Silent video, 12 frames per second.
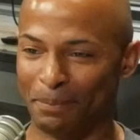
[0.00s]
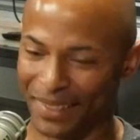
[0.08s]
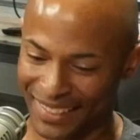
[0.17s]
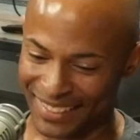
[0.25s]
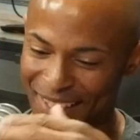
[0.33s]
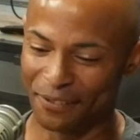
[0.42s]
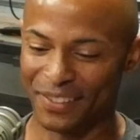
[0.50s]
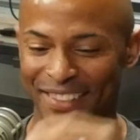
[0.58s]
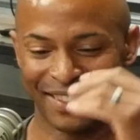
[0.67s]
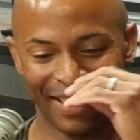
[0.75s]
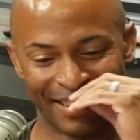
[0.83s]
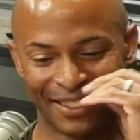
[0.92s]
but it's different
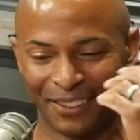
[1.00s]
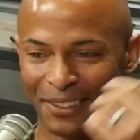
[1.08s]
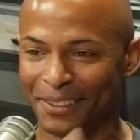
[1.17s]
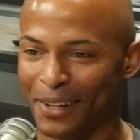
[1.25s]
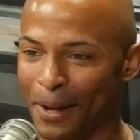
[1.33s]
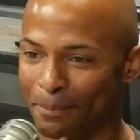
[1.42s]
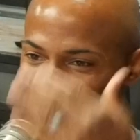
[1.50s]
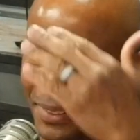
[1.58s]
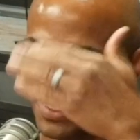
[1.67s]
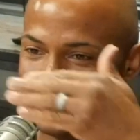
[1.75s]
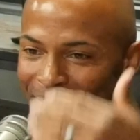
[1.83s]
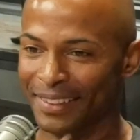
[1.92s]
scents. So
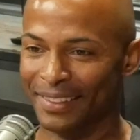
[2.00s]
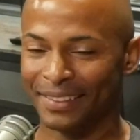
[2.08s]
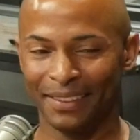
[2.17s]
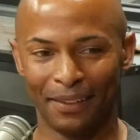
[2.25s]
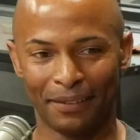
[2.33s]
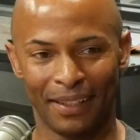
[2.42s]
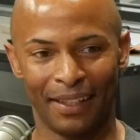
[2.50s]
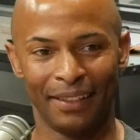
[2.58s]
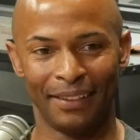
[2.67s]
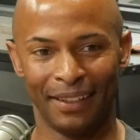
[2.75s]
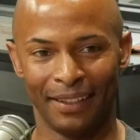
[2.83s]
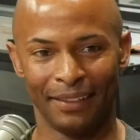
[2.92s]
I'm sitting up there,
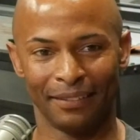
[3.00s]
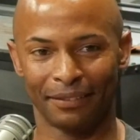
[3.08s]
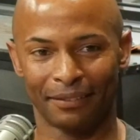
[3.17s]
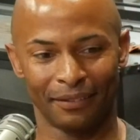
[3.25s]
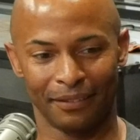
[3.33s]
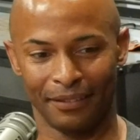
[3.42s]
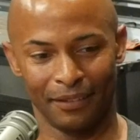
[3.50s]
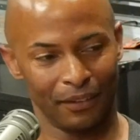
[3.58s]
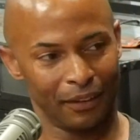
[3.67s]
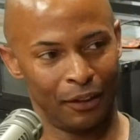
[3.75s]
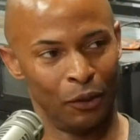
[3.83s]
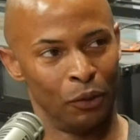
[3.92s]
and then
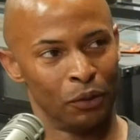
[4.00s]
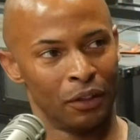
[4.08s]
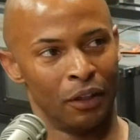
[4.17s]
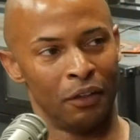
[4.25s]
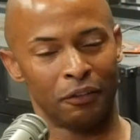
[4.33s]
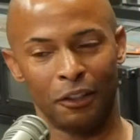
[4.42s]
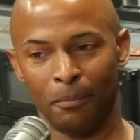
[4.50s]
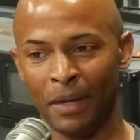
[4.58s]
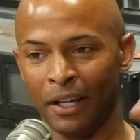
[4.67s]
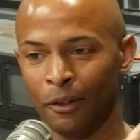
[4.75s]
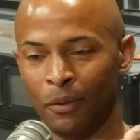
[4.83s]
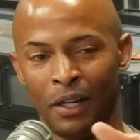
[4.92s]
goes off, come
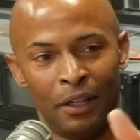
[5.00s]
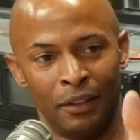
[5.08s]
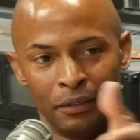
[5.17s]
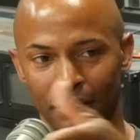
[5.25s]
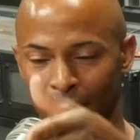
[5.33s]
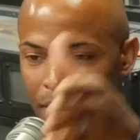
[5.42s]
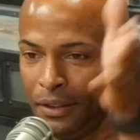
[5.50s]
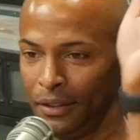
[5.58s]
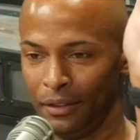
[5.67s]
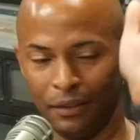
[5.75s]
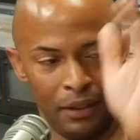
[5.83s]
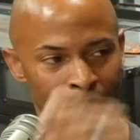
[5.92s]
back around.
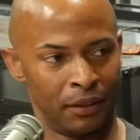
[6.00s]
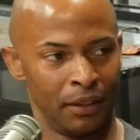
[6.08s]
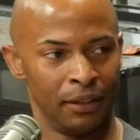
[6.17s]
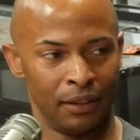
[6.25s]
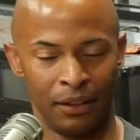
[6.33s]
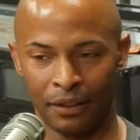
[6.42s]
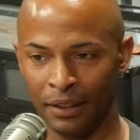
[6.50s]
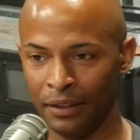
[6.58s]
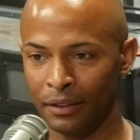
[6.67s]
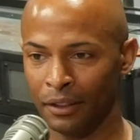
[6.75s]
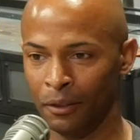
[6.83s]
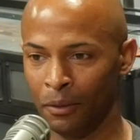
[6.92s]
Never says anything
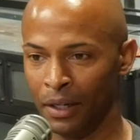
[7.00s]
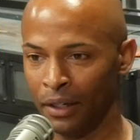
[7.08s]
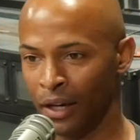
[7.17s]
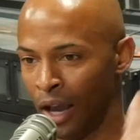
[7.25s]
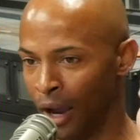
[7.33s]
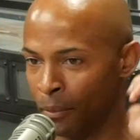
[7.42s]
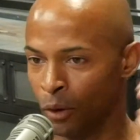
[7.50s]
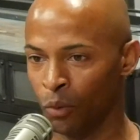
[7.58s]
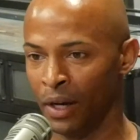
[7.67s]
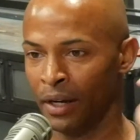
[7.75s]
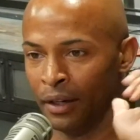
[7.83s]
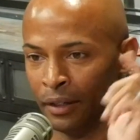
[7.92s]
to the way. Now I'm
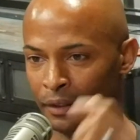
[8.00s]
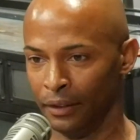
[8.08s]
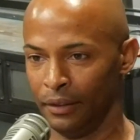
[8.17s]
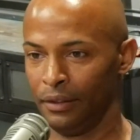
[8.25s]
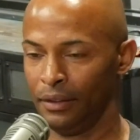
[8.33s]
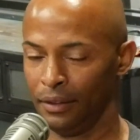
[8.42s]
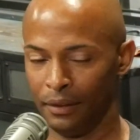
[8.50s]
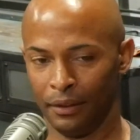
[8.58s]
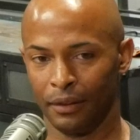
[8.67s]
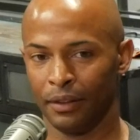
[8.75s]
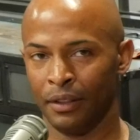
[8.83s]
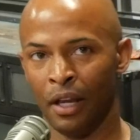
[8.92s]
aware
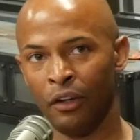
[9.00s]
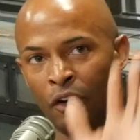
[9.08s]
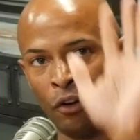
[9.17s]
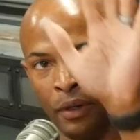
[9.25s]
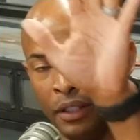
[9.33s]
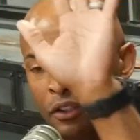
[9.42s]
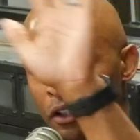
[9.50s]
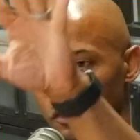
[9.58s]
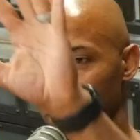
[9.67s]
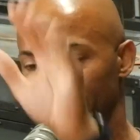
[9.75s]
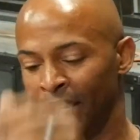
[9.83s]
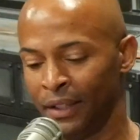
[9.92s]
because I already saw
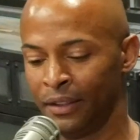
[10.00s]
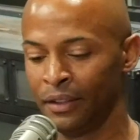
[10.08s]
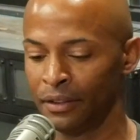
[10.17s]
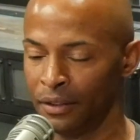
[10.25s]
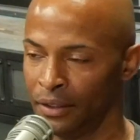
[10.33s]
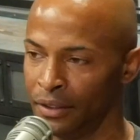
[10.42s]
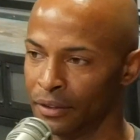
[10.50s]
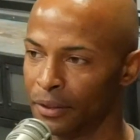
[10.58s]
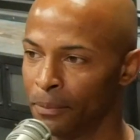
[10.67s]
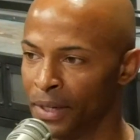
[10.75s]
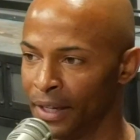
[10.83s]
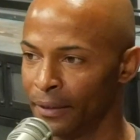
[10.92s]
you pat this, and then
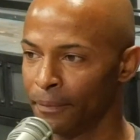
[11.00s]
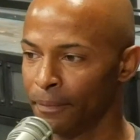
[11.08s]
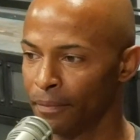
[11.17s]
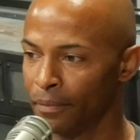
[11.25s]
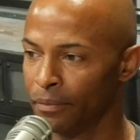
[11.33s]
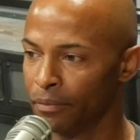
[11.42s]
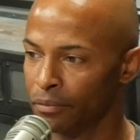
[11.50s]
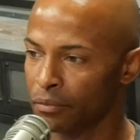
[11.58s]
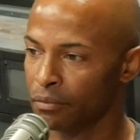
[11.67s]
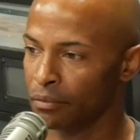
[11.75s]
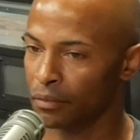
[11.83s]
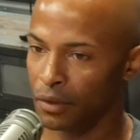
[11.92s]
come back.
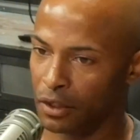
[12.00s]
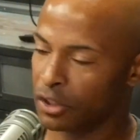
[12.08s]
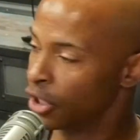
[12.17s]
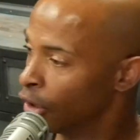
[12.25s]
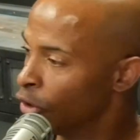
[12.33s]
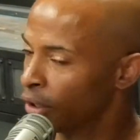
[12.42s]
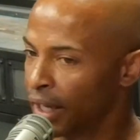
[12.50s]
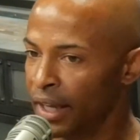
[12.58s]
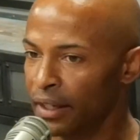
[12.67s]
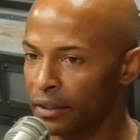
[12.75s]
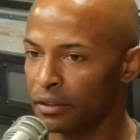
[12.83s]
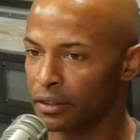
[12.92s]
Still
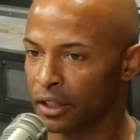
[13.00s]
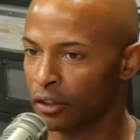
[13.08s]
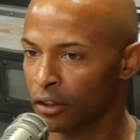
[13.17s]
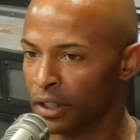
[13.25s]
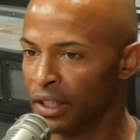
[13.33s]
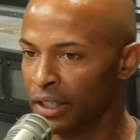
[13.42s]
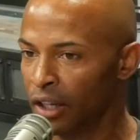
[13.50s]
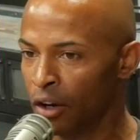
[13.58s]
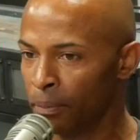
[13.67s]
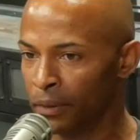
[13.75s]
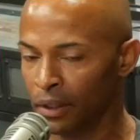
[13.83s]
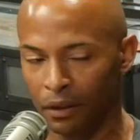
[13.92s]
okay? You still don't need any
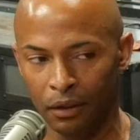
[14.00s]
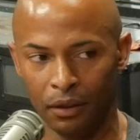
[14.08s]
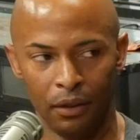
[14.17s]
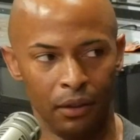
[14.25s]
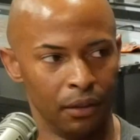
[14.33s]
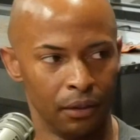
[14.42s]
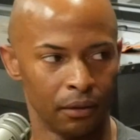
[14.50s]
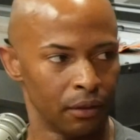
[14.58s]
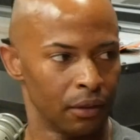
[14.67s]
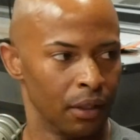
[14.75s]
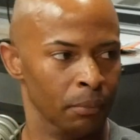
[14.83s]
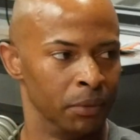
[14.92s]
help? I'm
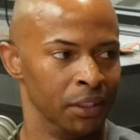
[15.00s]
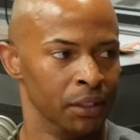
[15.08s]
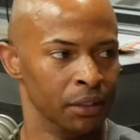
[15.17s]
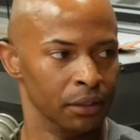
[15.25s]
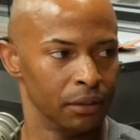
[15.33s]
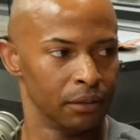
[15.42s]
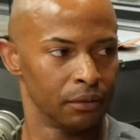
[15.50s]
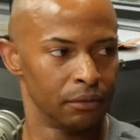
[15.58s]
good.